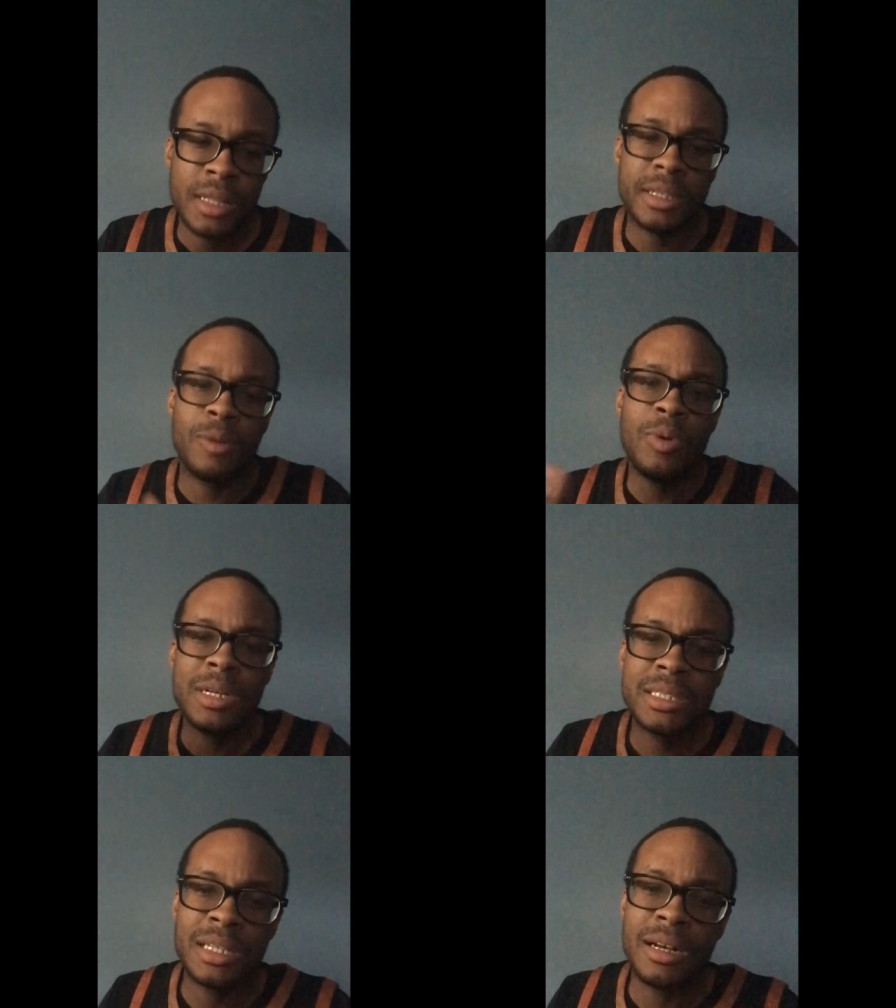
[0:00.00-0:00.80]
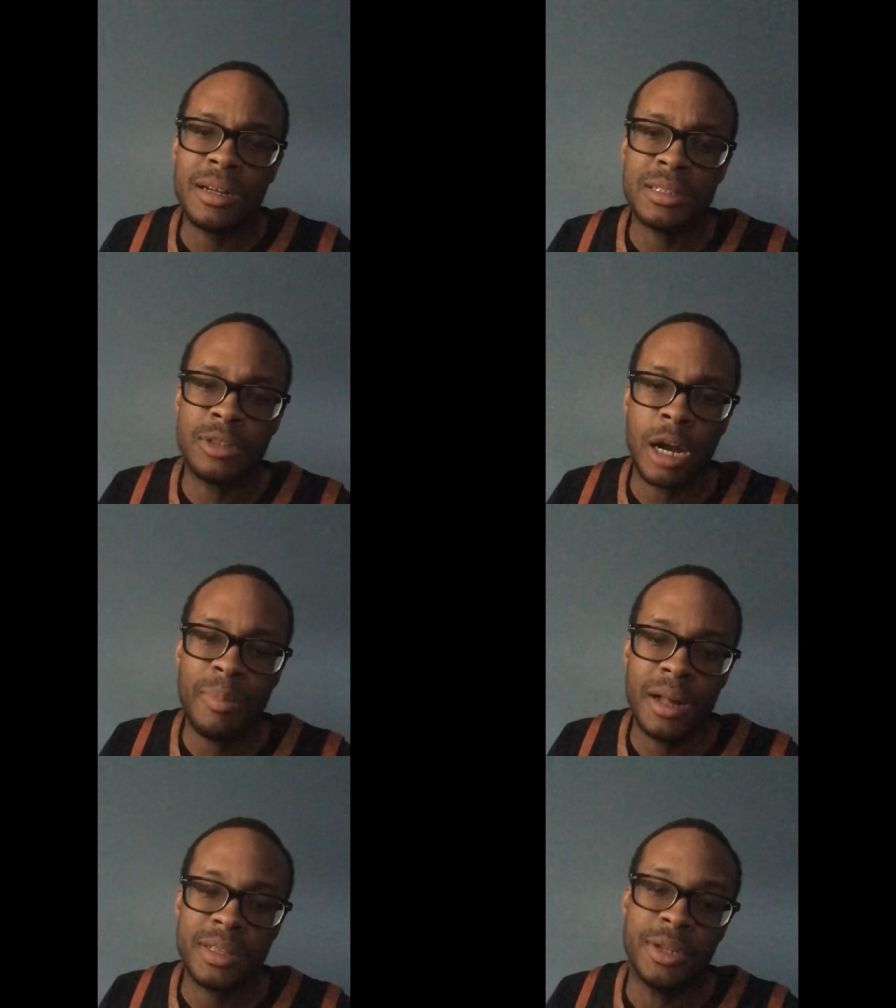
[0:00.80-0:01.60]
there was the talk
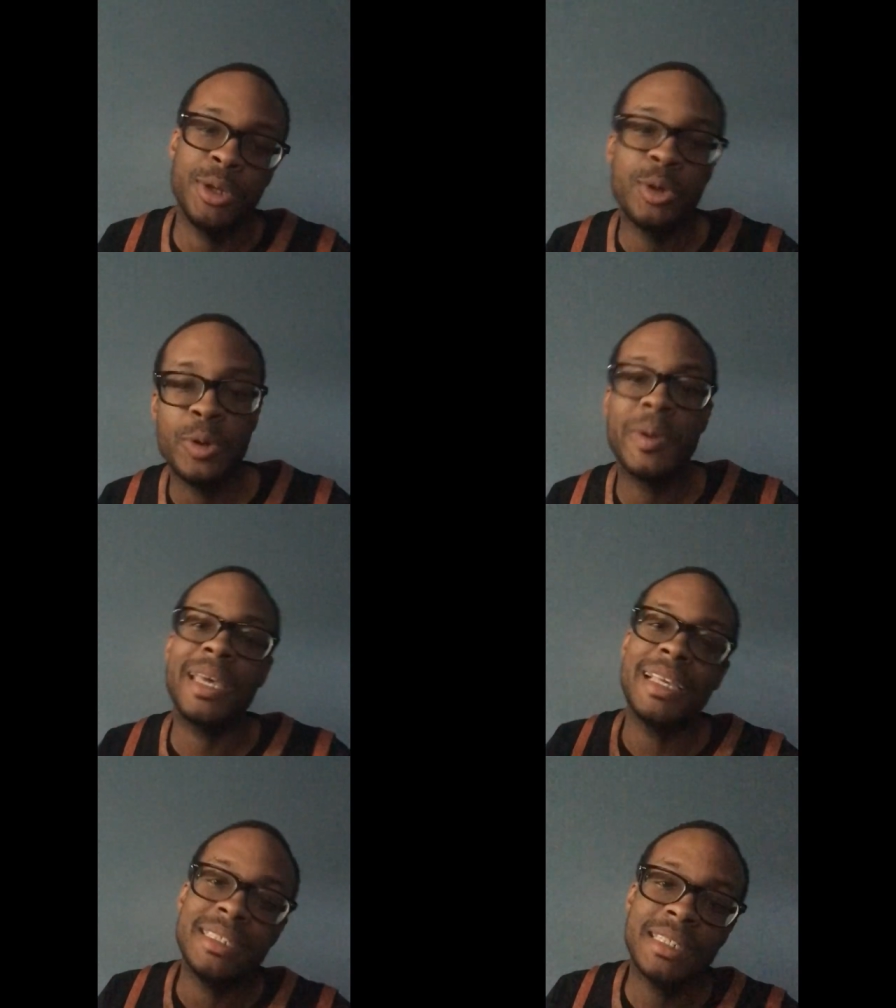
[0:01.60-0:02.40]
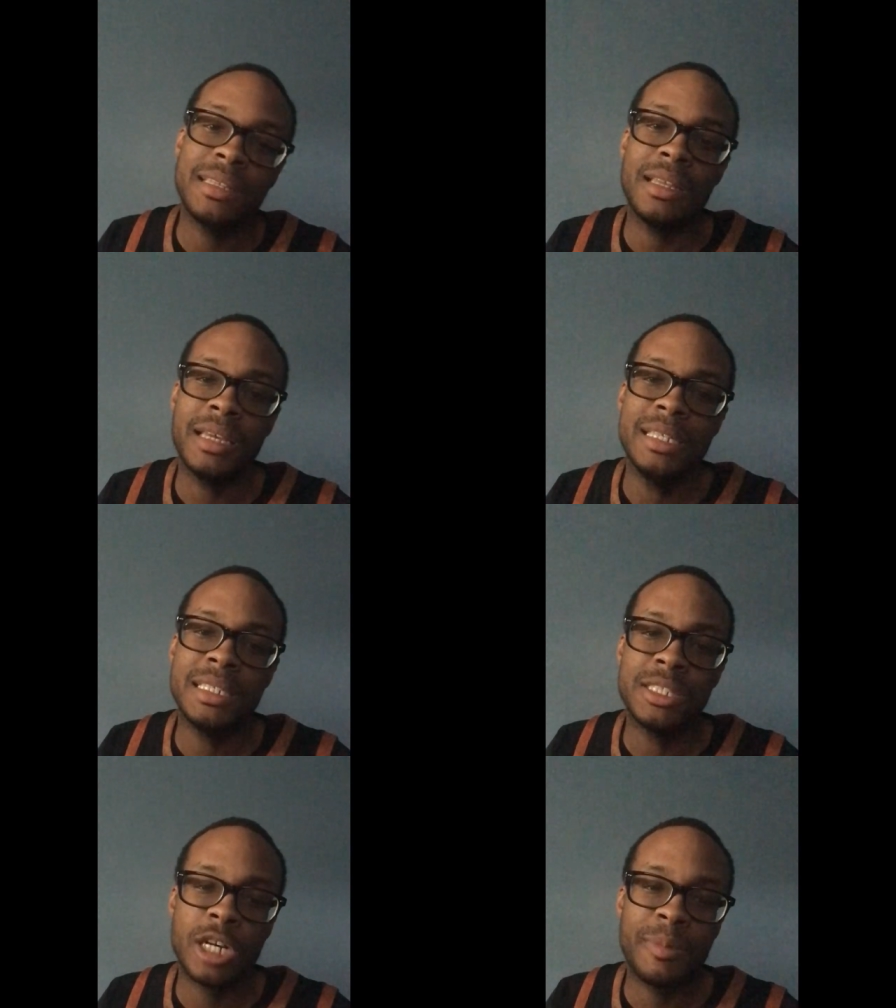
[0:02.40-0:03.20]
about the
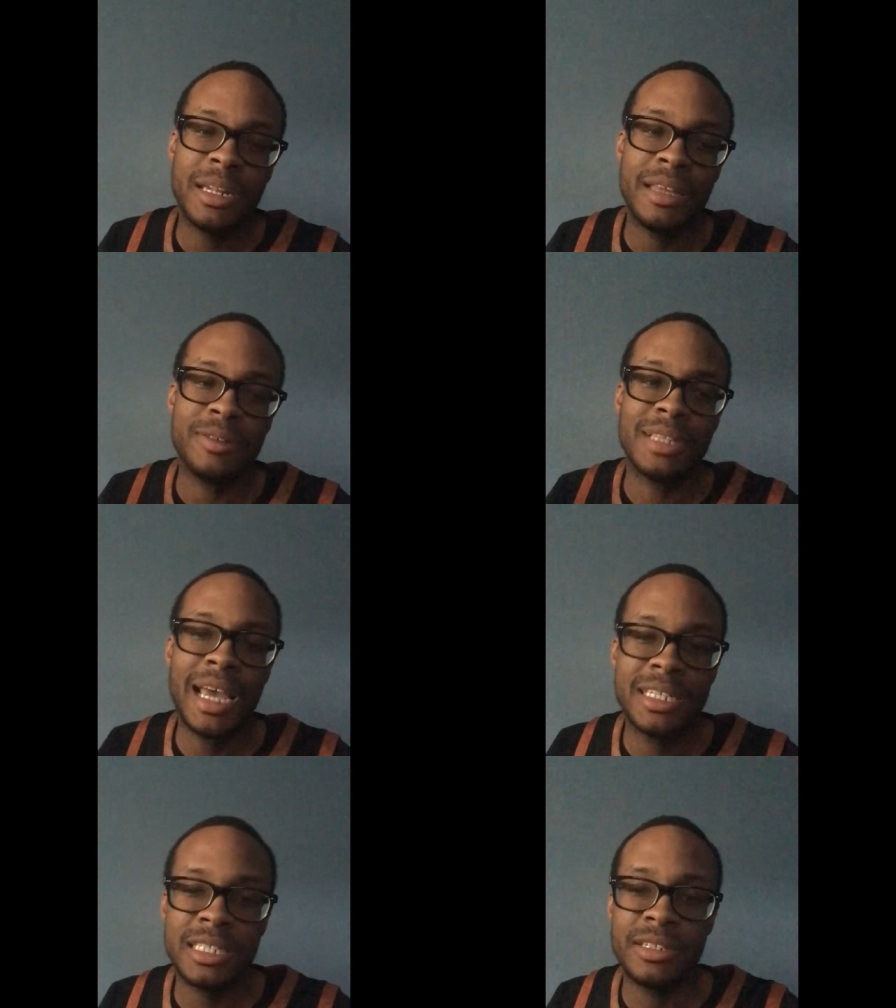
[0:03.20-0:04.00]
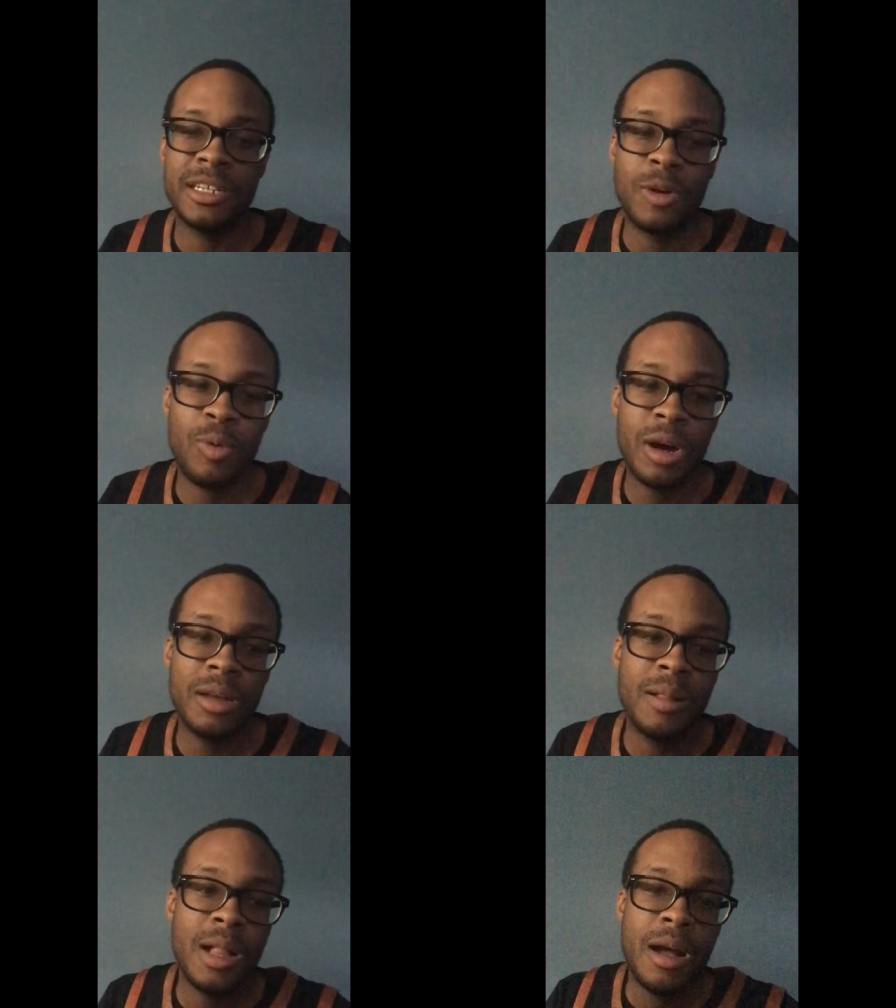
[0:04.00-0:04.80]
NCAA tournament. It was last year
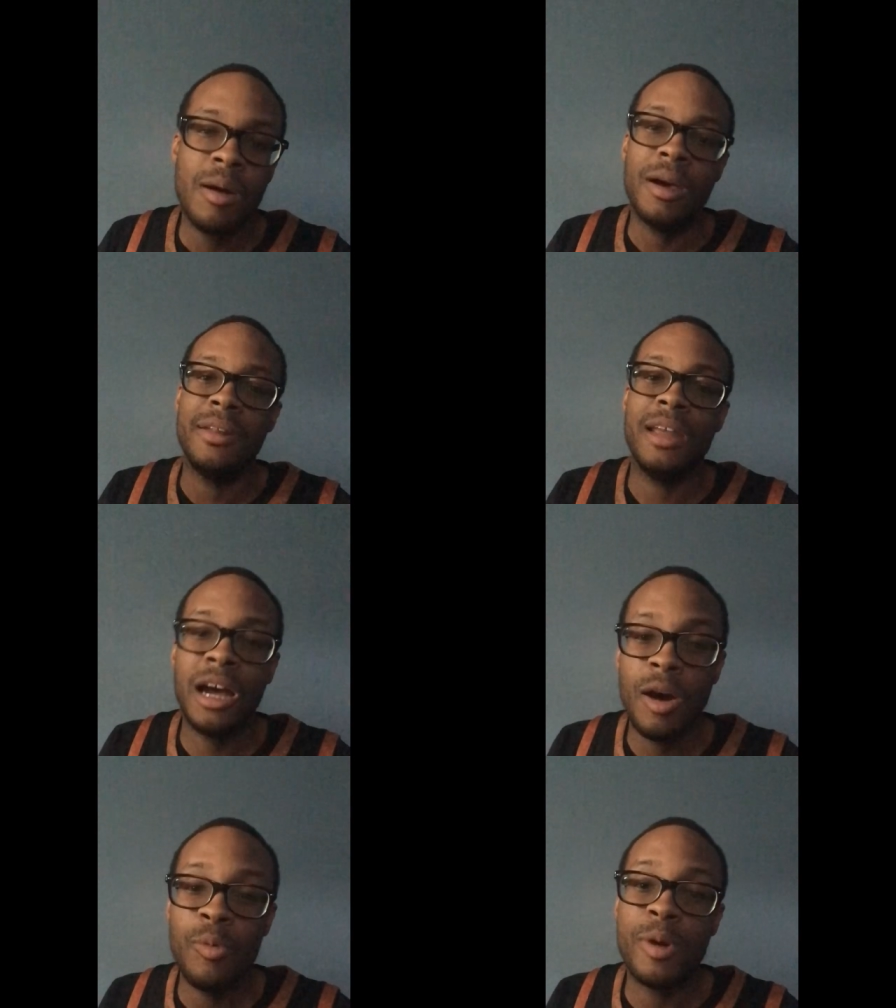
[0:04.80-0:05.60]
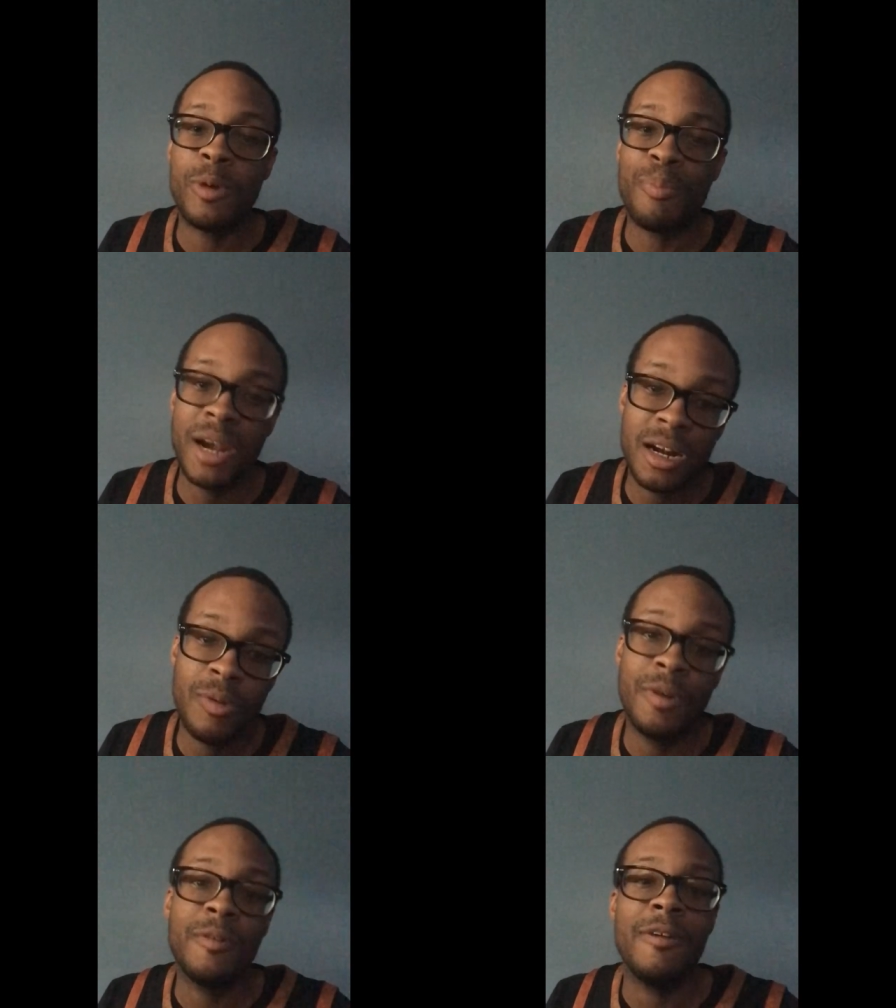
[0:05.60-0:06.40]
one, and now we're paired up
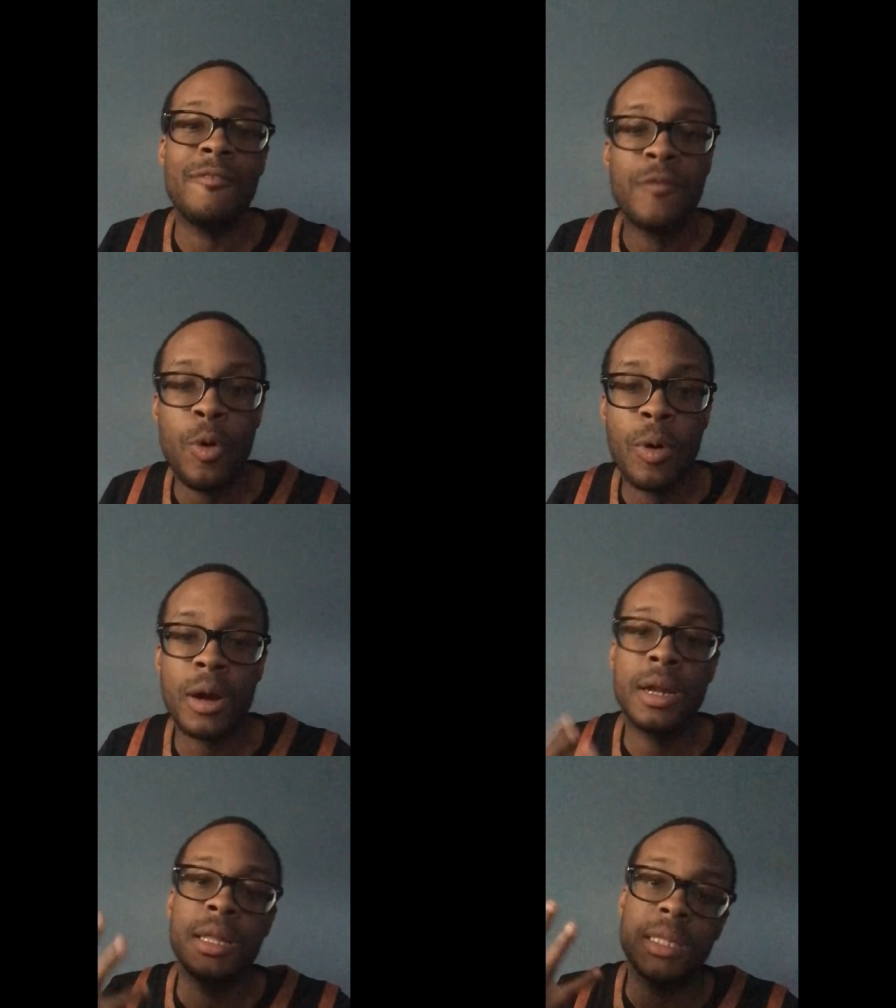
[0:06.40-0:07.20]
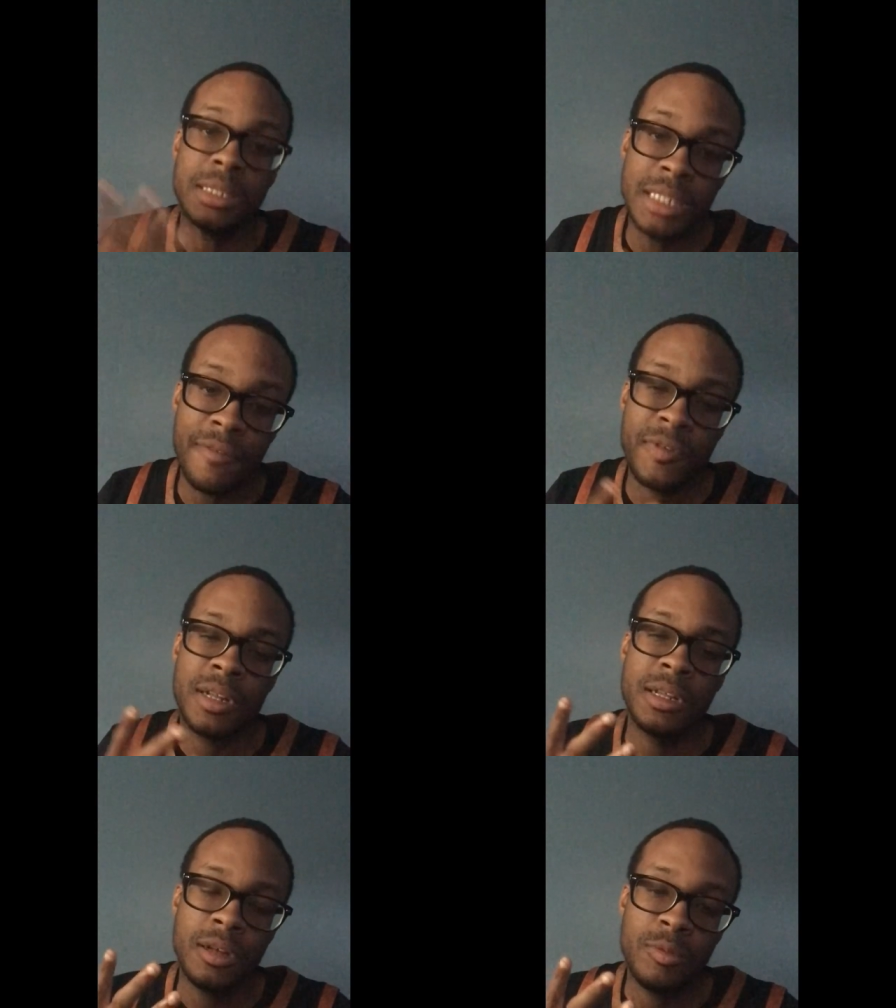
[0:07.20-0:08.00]
with four
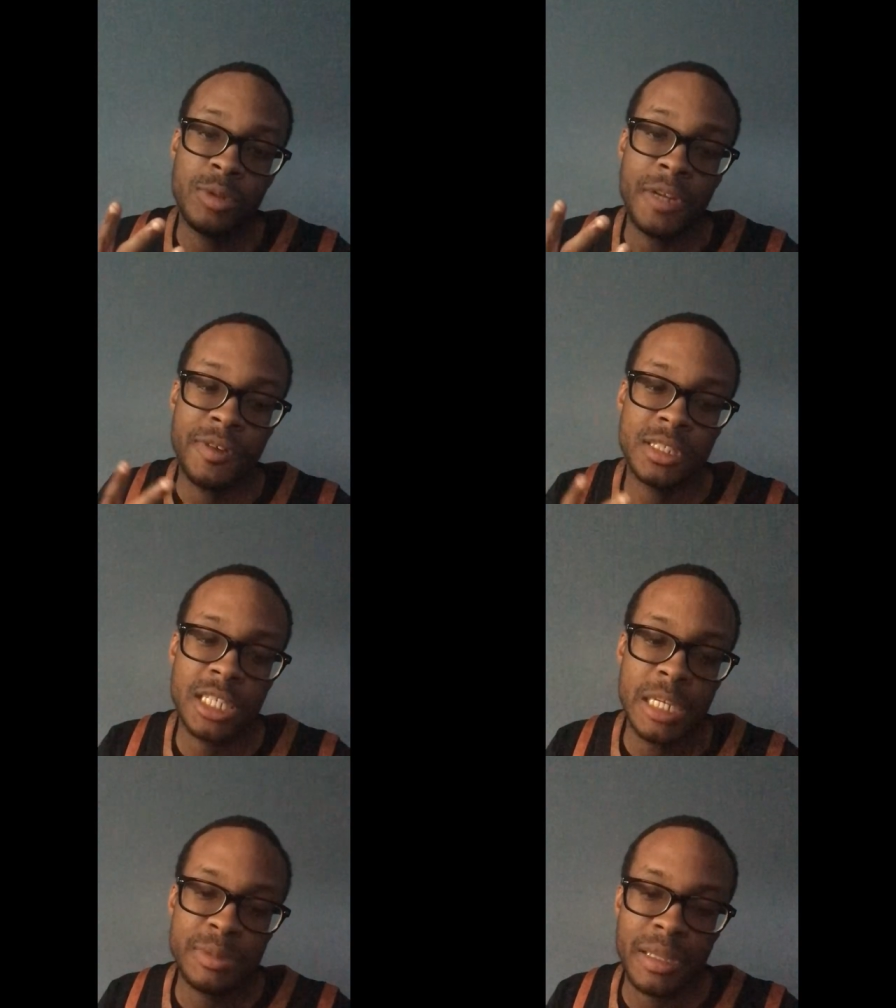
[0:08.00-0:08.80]
different teams.